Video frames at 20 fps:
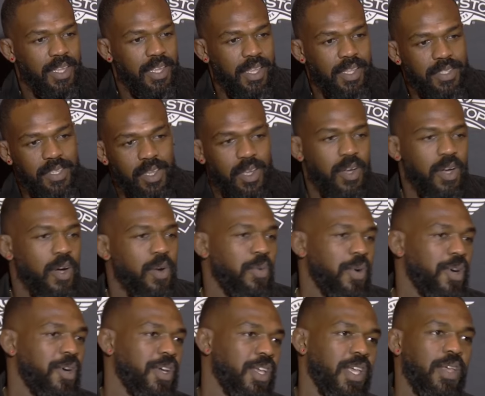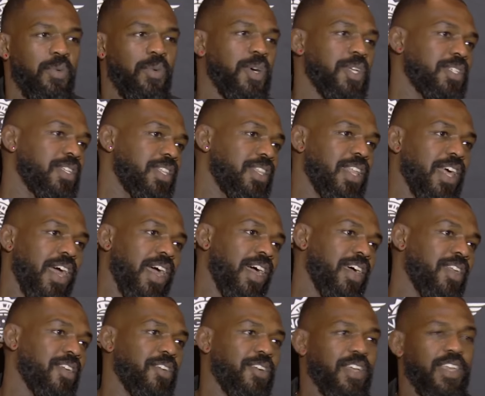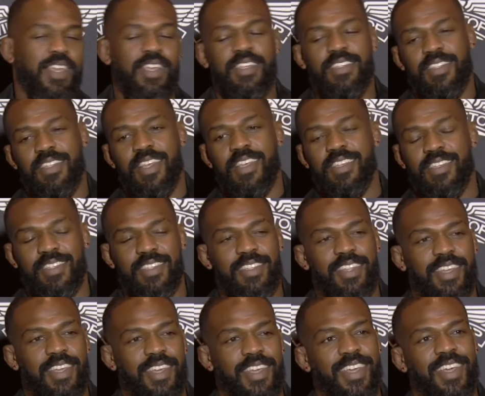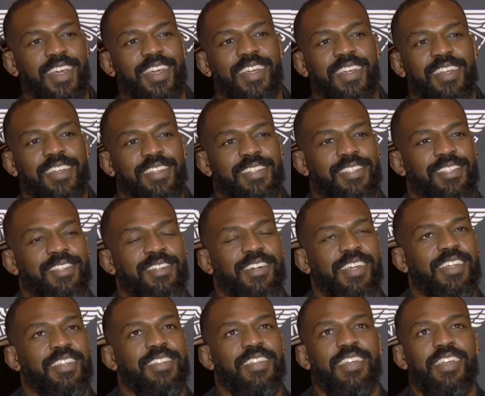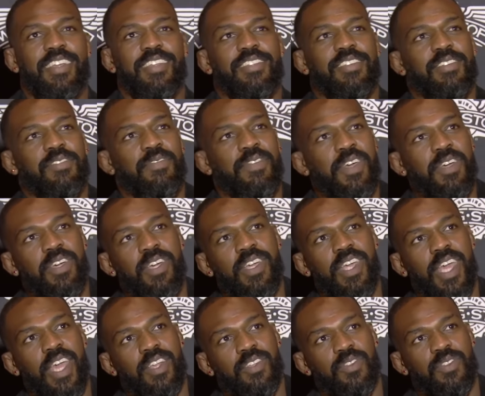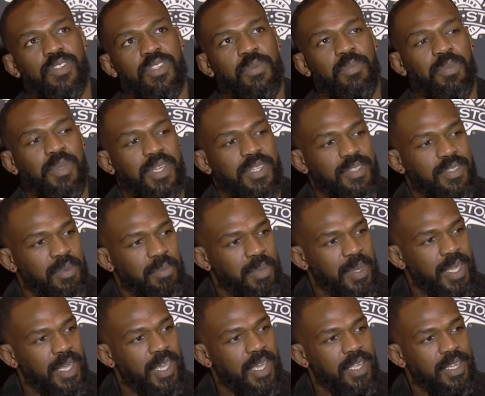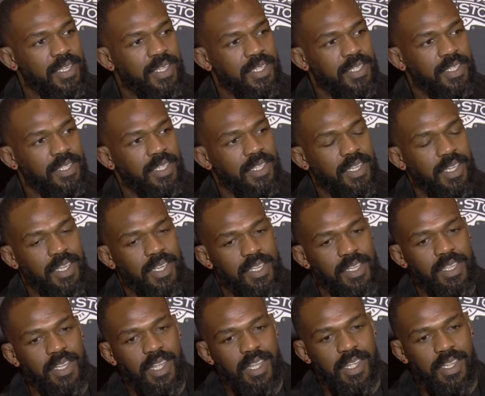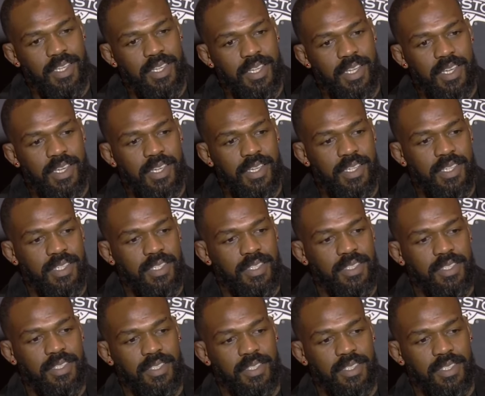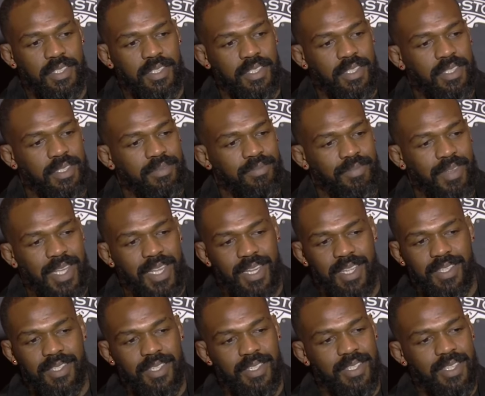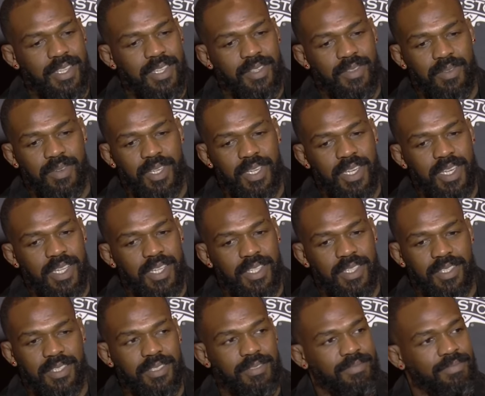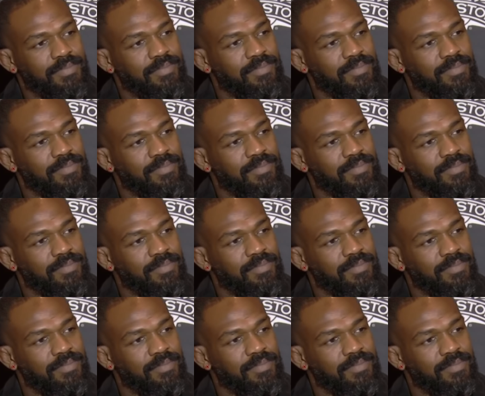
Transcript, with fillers: he's like oh well he wasn't that or he's this and like so it's it's a very interesting place to be in and and uh, and it just is what it is.